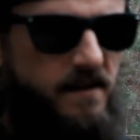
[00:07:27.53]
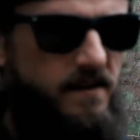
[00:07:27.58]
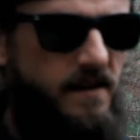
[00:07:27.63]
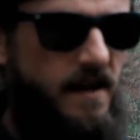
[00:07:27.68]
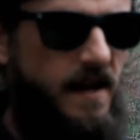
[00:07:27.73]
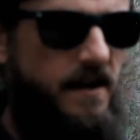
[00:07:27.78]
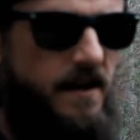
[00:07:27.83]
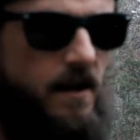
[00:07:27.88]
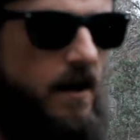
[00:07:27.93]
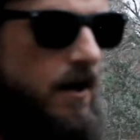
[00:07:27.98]

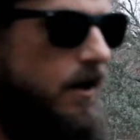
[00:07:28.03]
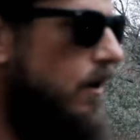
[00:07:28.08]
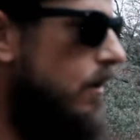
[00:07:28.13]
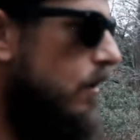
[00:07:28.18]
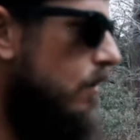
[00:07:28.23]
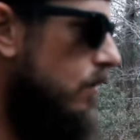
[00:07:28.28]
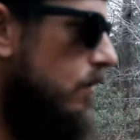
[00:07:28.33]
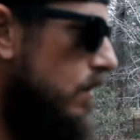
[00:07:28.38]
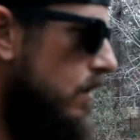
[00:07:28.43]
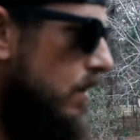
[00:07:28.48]
They
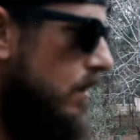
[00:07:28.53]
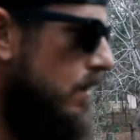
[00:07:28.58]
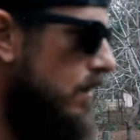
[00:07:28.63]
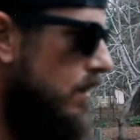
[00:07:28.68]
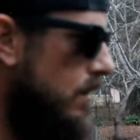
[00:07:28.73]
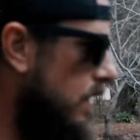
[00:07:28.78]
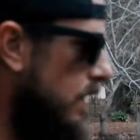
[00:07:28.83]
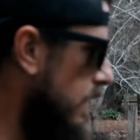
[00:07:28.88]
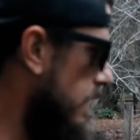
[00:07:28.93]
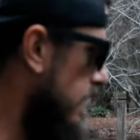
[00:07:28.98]
know,
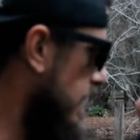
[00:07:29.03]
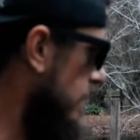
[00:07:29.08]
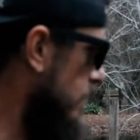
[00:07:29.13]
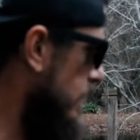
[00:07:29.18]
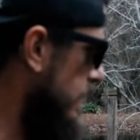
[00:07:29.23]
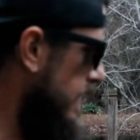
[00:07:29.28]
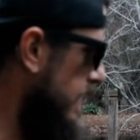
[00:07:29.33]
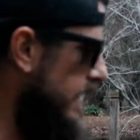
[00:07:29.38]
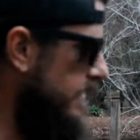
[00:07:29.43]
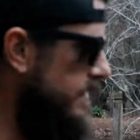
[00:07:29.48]
and
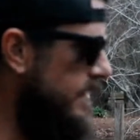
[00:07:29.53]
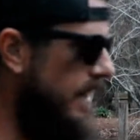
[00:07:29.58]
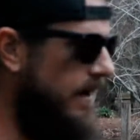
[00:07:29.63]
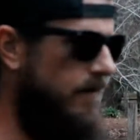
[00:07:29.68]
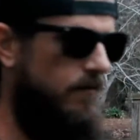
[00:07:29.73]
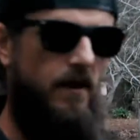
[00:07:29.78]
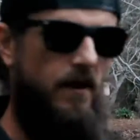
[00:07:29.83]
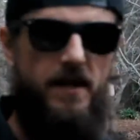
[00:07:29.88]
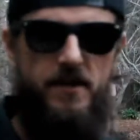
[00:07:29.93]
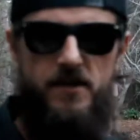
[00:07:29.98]
when they say
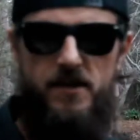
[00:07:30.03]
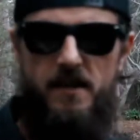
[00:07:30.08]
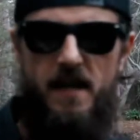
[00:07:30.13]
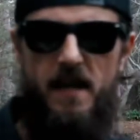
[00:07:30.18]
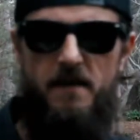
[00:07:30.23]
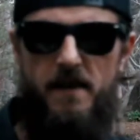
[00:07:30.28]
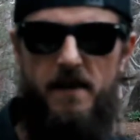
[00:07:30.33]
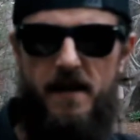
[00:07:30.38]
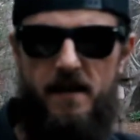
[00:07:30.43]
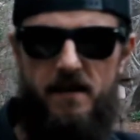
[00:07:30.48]
rich,
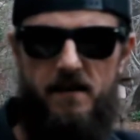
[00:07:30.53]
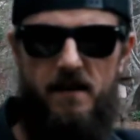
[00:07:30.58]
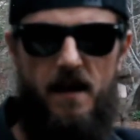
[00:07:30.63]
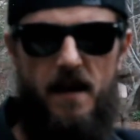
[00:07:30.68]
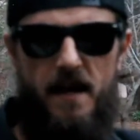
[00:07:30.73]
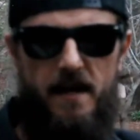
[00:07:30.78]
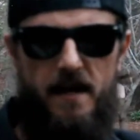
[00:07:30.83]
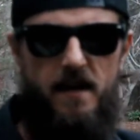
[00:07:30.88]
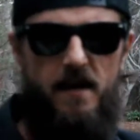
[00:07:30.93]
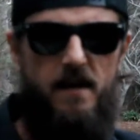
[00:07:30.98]
they mean
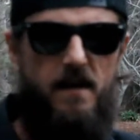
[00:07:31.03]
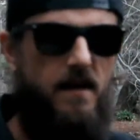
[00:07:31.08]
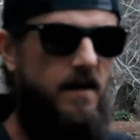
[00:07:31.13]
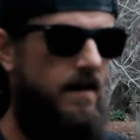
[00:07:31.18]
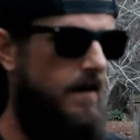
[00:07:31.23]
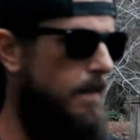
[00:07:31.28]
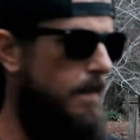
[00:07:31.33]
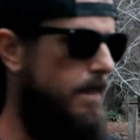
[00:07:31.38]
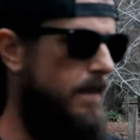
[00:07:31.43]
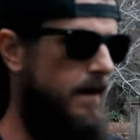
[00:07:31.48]

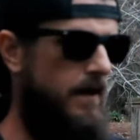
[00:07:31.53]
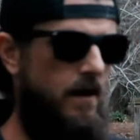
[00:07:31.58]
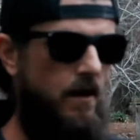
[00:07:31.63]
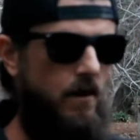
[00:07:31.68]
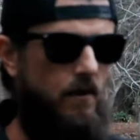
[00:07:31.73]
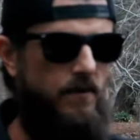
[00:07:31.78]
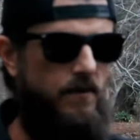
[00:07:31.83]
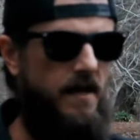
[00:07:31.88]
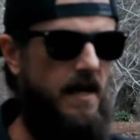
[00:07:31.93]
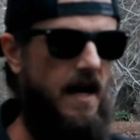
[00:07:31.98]

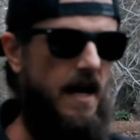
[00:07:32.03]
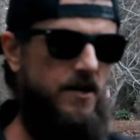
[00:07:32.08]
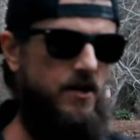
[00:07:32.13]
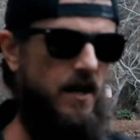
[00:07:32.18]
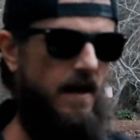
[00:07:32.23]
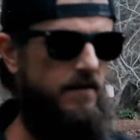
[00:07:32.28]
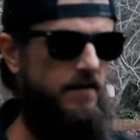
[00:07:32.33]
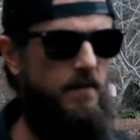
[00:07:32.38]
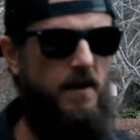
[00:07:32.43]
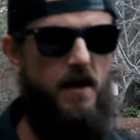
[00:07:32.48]
the guy
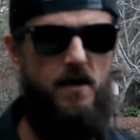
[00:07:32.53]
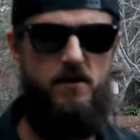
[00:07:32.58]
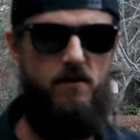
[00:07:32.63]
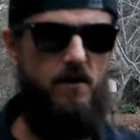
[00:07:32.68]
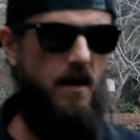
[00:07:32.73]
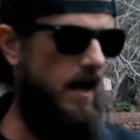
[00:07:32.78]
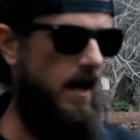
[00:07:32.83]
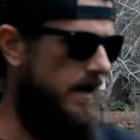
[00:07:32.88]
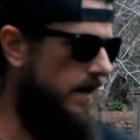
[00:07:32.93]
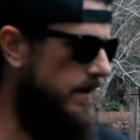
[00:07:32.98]
drives a
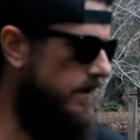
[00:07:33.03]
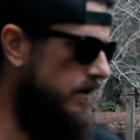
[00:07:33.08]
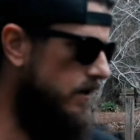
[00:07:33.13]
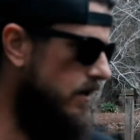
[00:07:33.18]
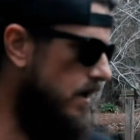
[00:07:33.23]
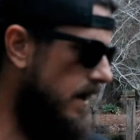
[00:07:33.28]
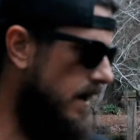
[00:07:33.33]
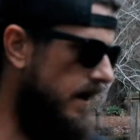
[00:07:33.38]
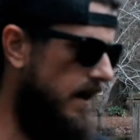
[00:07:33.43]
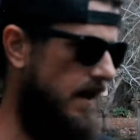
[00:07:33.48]
Maserati,
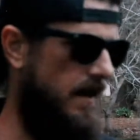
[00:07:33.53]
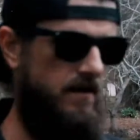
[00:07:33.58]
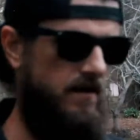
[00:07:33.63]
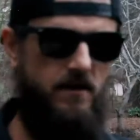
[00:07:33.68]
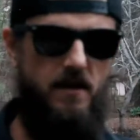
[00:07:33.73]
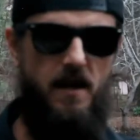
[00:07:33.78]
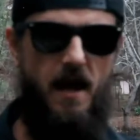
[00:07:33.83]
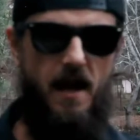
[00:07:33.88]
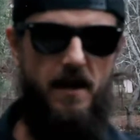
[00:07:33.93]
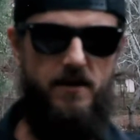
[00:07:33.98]
the
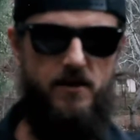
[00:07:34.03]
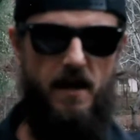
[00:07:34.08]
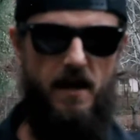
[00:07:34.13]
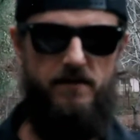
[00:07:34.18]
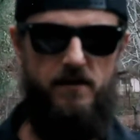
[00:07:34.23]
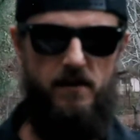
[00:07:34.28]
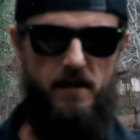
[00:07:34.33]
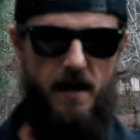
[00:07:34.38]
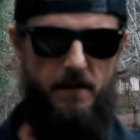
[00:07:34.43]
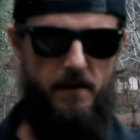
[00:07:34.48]
guy
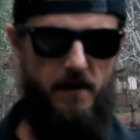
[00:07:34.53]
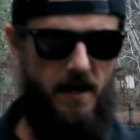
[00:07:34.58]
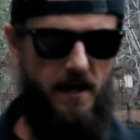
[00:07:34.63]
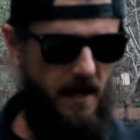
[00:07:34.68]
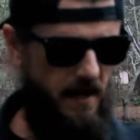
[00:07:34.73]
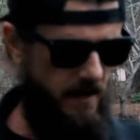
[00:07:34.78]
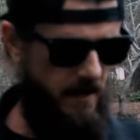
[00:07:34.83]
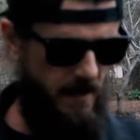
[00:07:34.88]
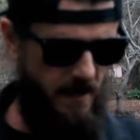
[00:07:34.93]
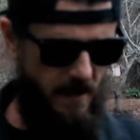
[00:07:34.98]
drives a
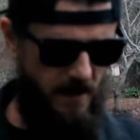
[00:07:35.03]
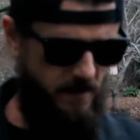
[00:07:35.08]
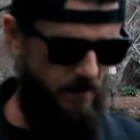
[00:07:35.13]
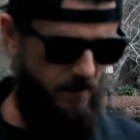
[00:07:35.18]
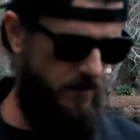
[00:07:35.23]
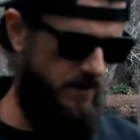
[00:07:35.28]
Lamborghini, he has a